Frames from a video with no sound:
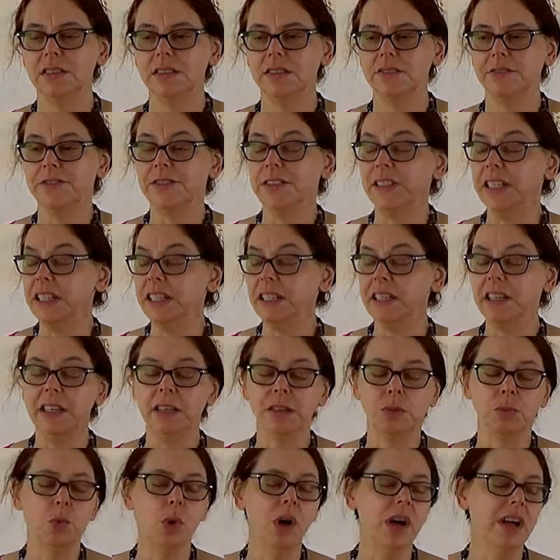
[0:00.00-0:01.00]
Fleeting
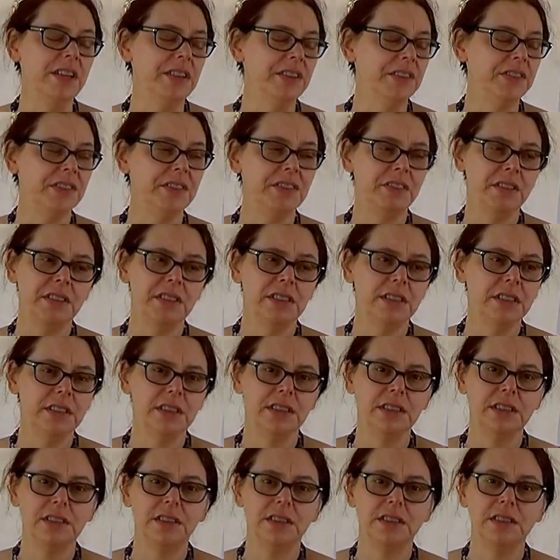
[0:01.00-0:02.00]
it was,
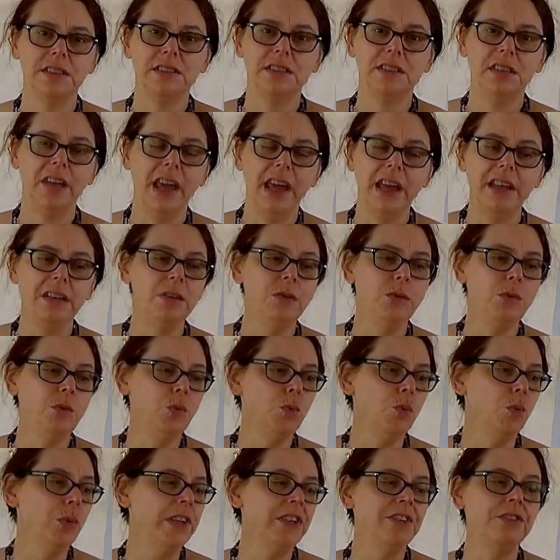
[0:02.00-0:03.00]

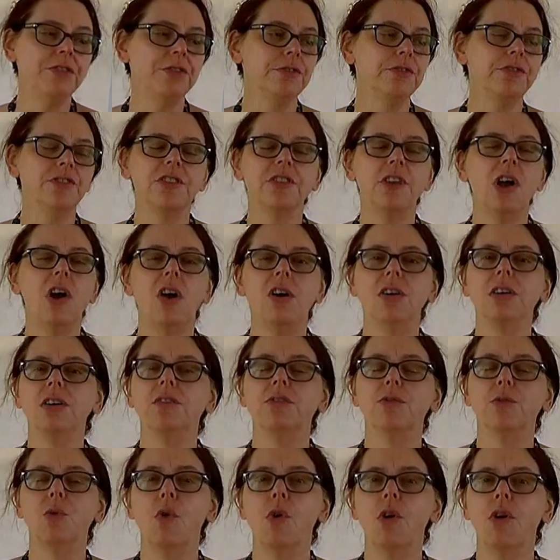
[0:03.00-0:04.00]
10 winters long
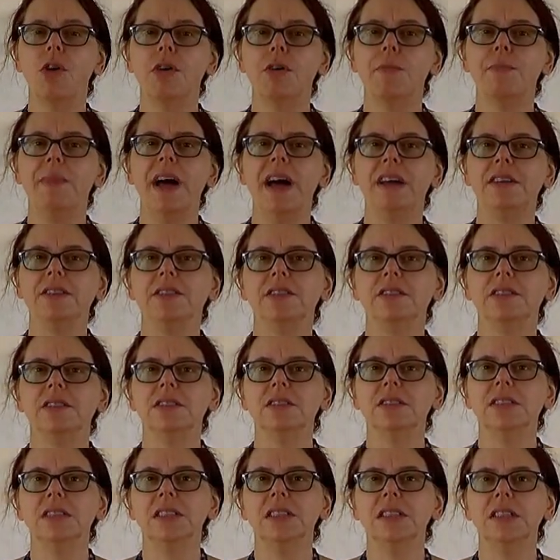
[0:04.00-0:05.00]
of war battle,
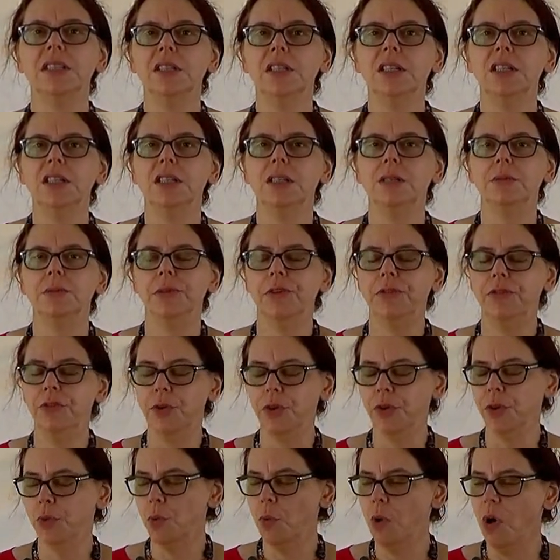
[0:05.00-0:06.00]

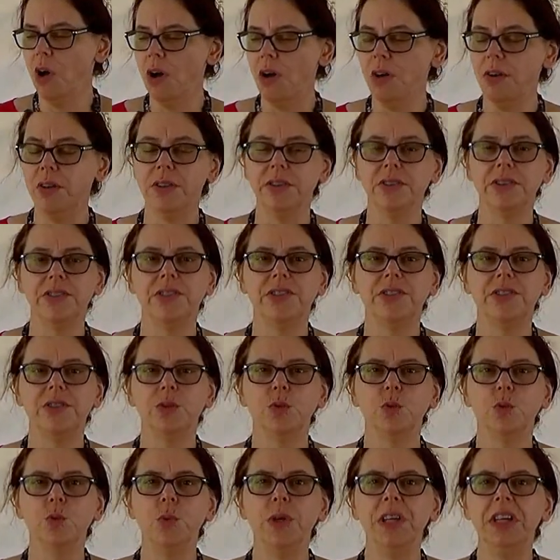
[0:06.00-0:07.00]
before the walls,
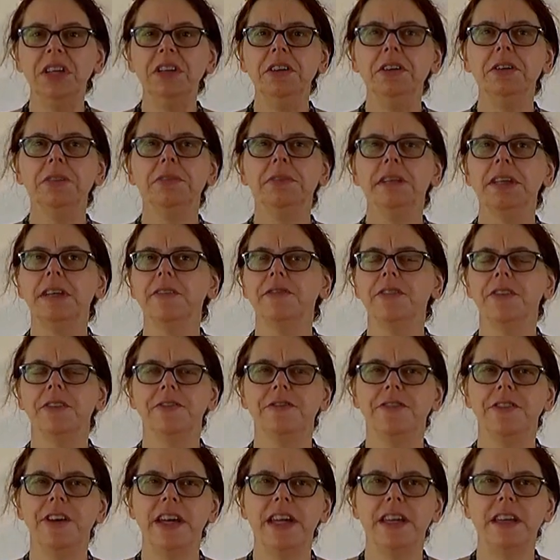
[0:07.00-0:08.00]
weary of the
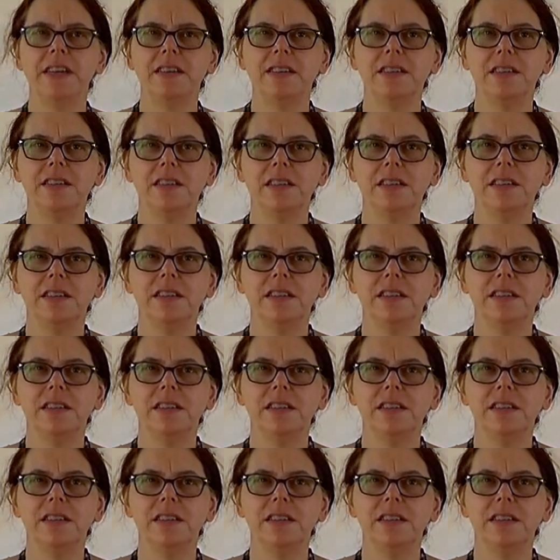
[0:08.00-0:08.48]
fight,